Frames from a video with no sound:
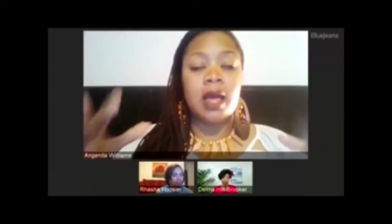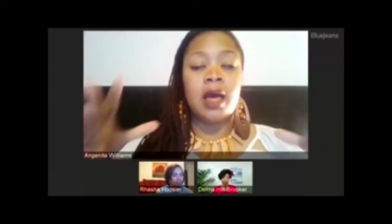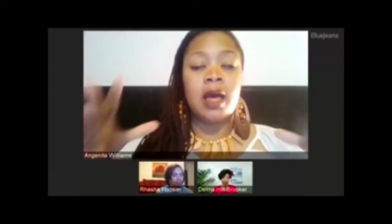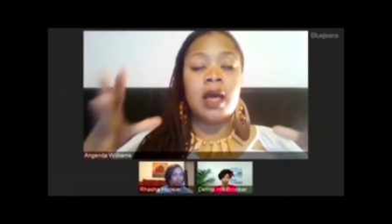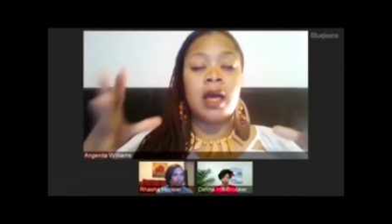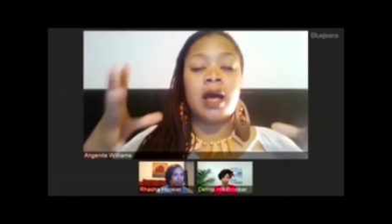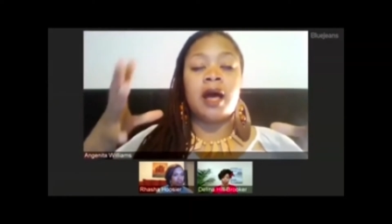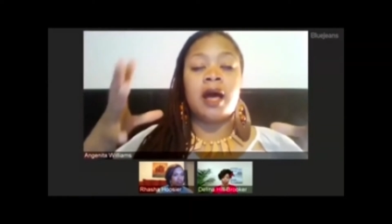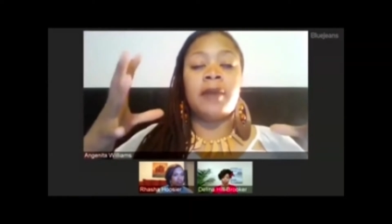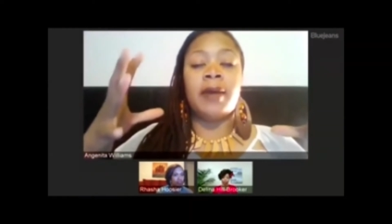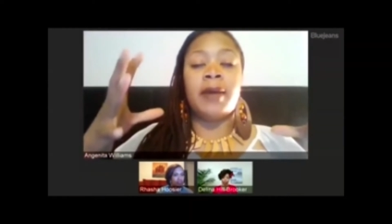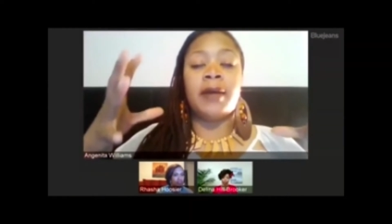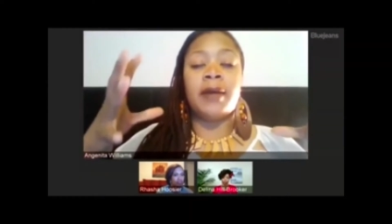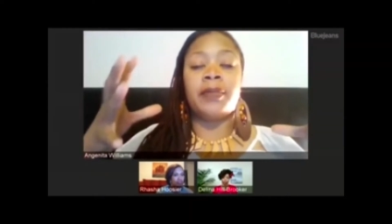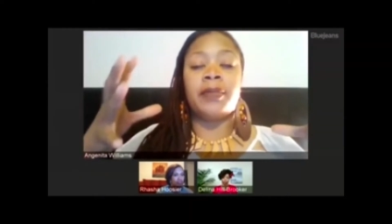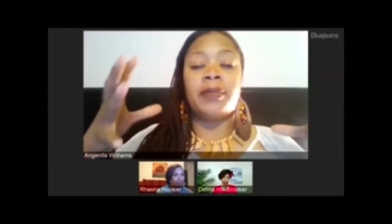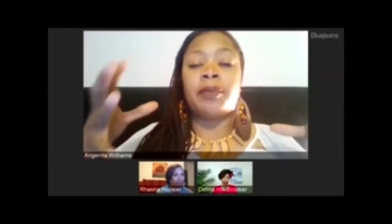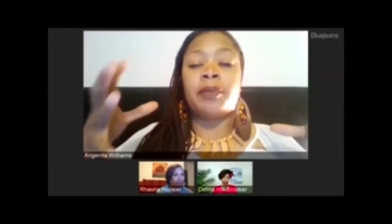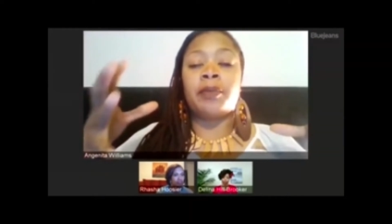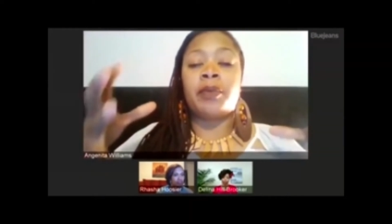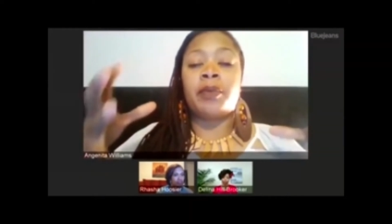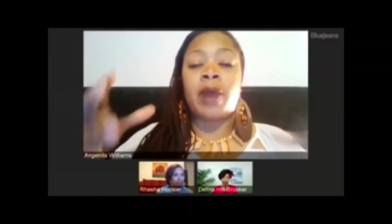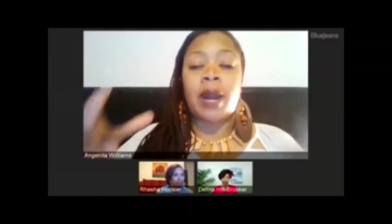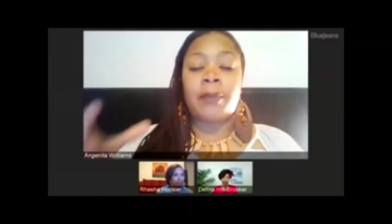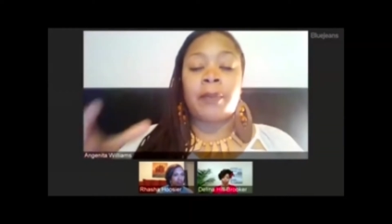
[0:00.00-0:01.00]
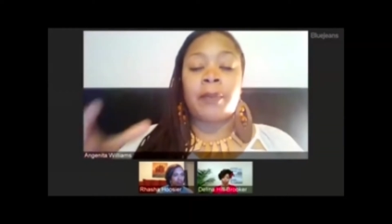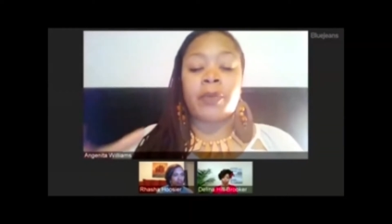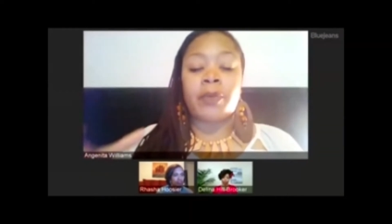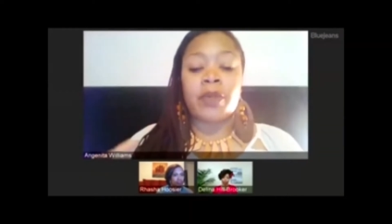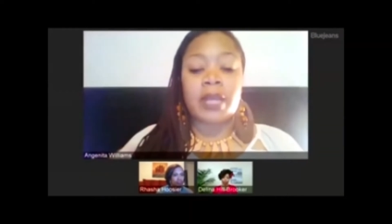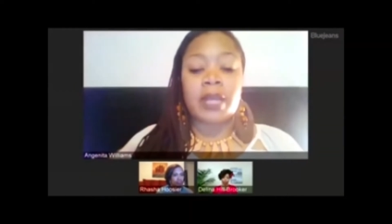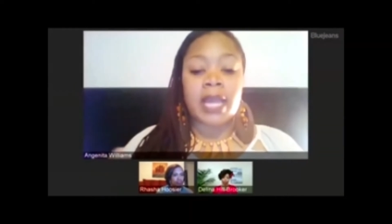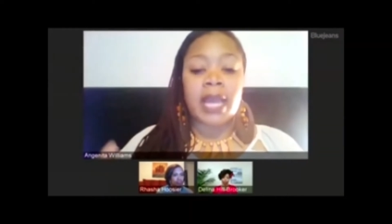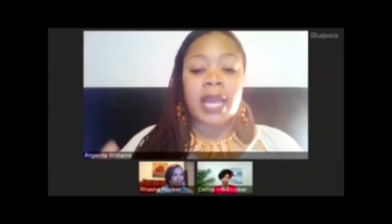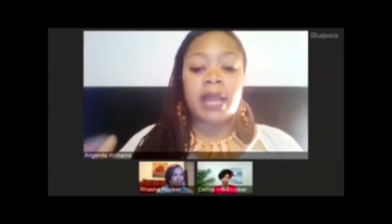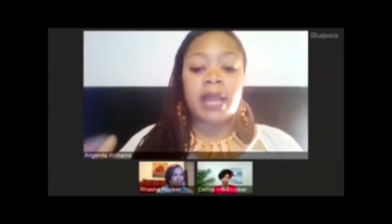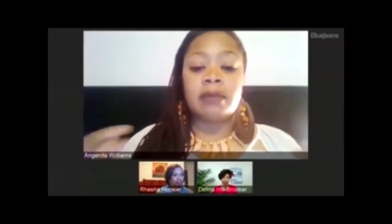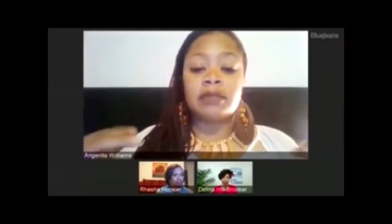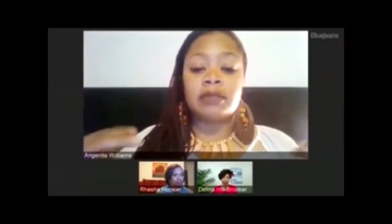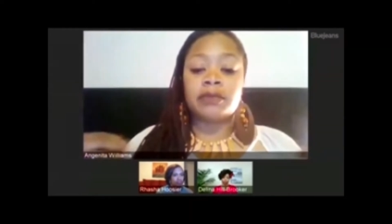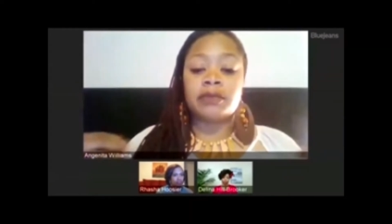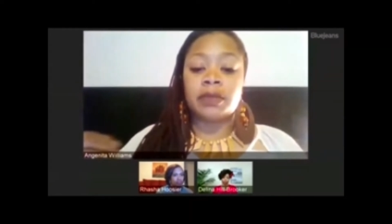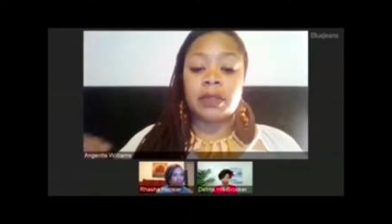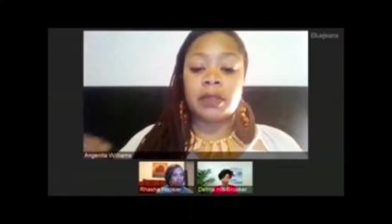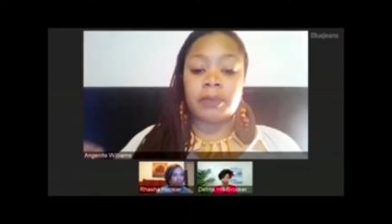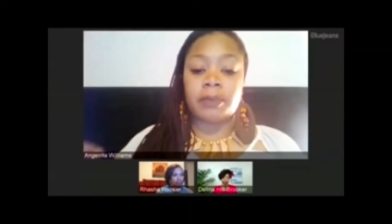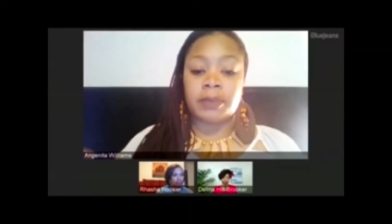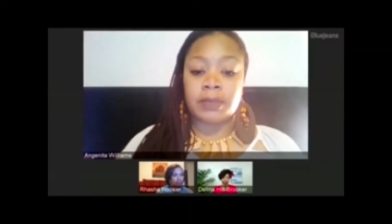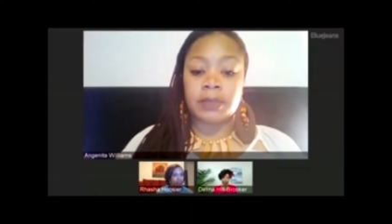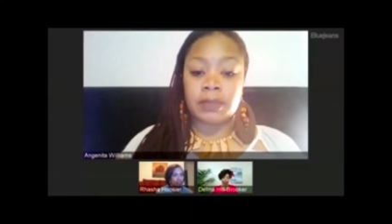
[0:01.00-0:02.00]
about the proper names for
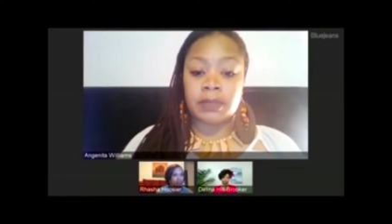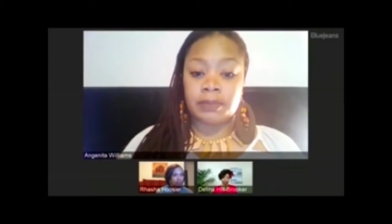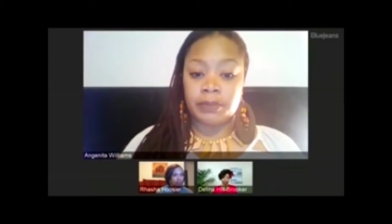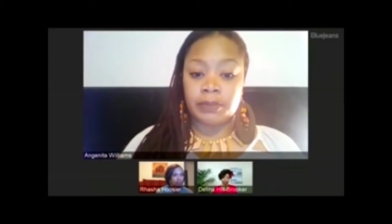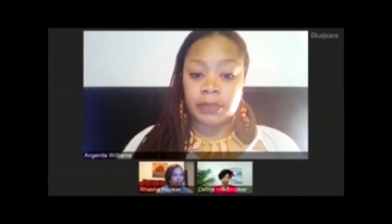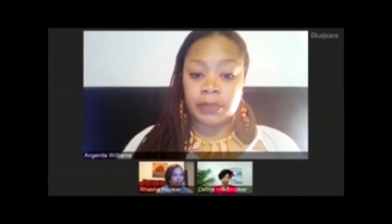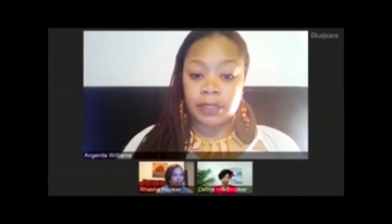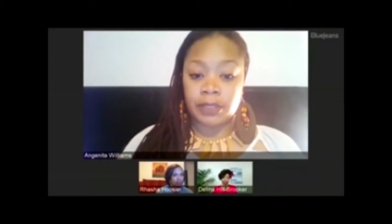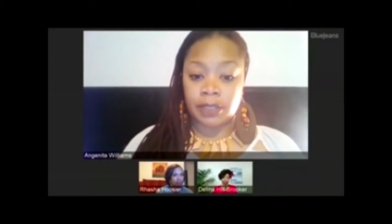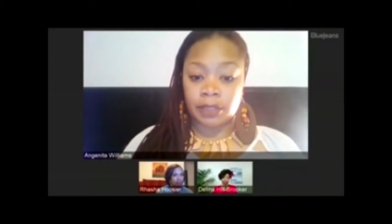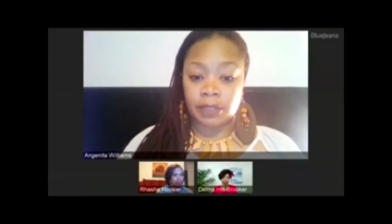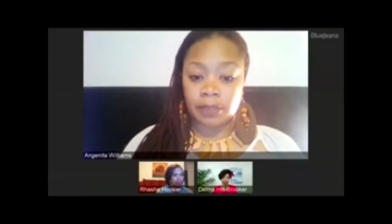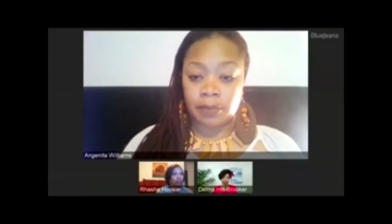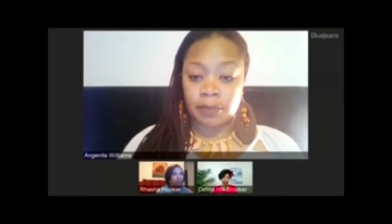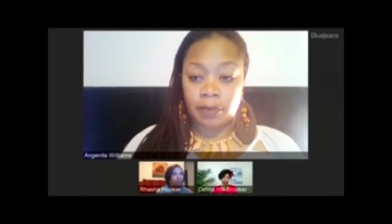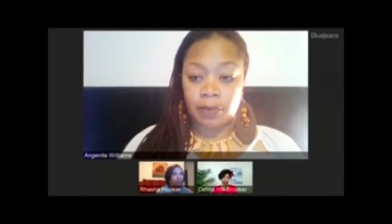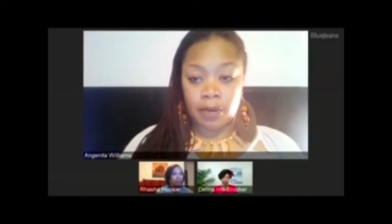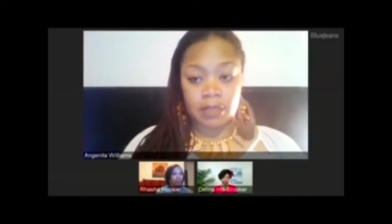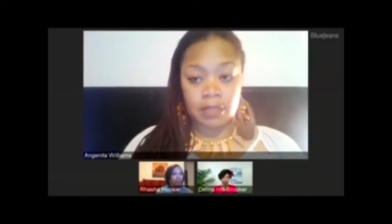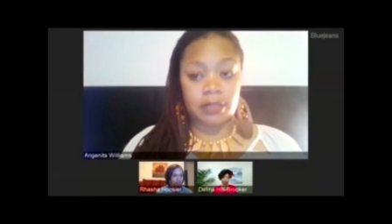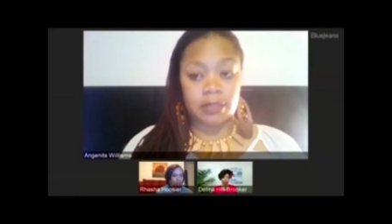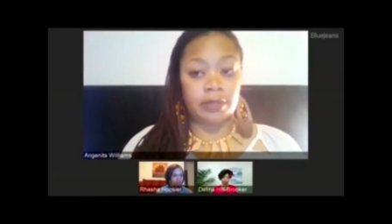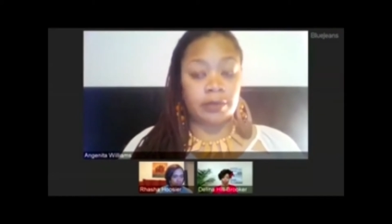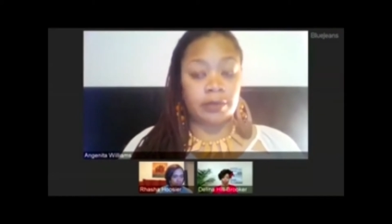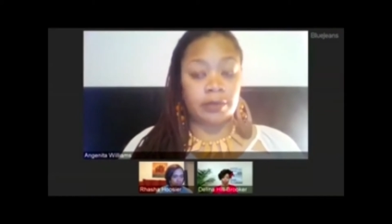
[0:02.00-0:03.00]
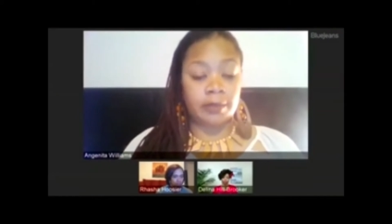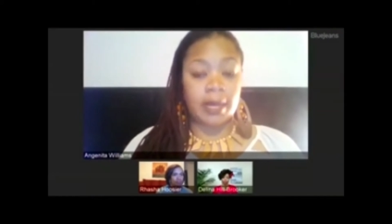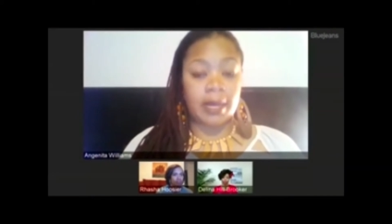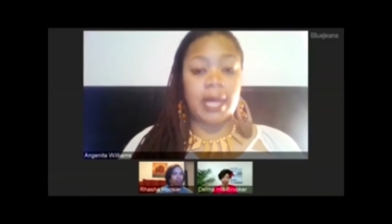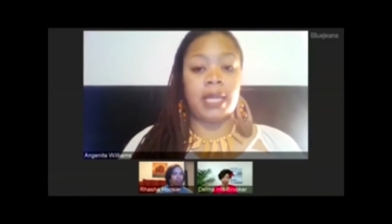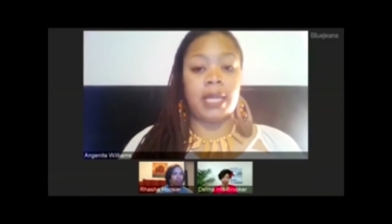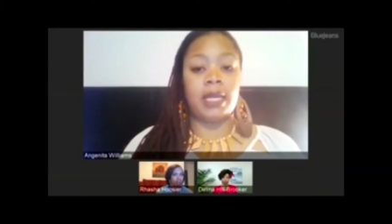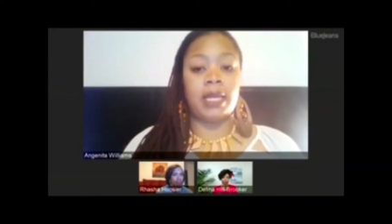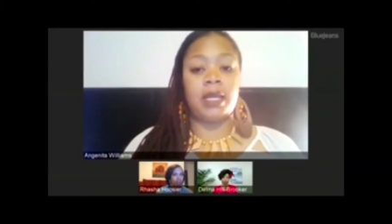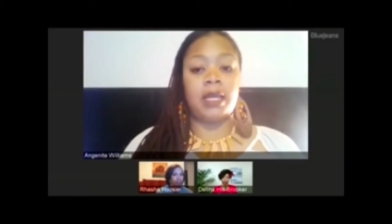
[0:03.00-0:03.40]
the particular parts of their body.